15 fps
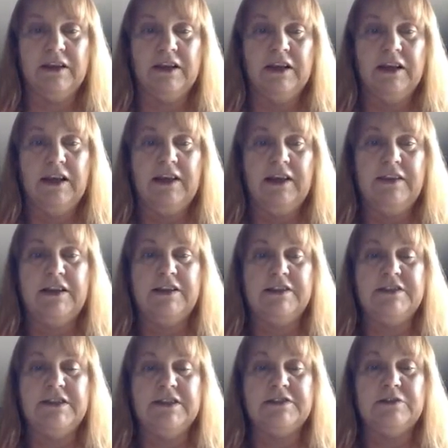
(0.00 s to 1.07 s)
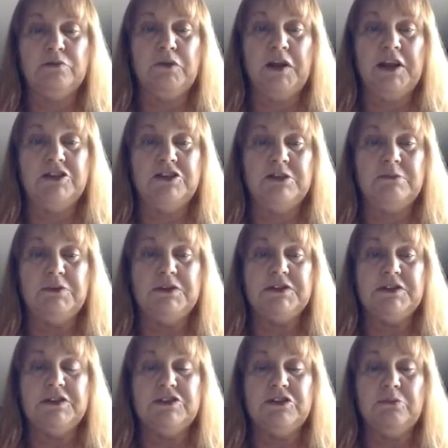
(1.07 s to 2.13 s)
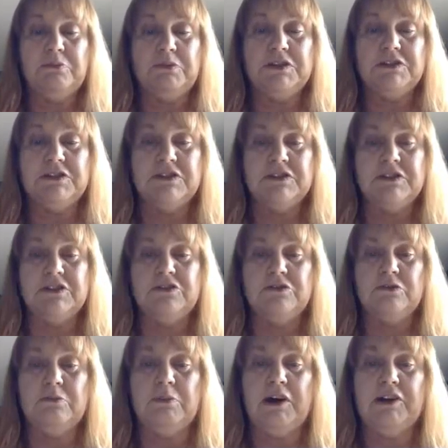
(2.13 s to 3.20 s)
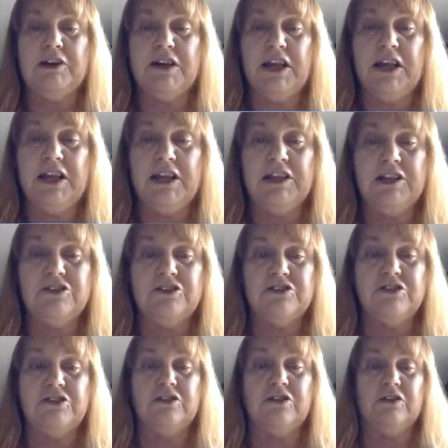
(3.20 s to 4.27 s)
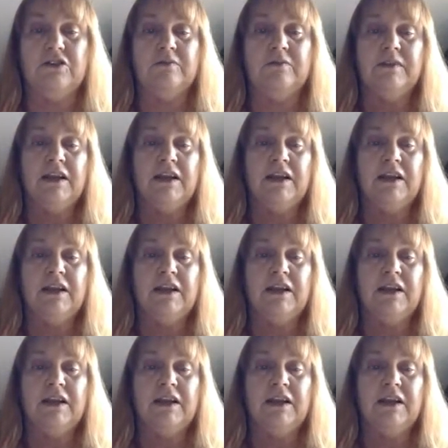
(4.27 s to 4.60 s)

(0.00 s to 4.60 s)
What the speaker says: And then it says, arrange the biscuit dough pieces into about an 8-inch circle.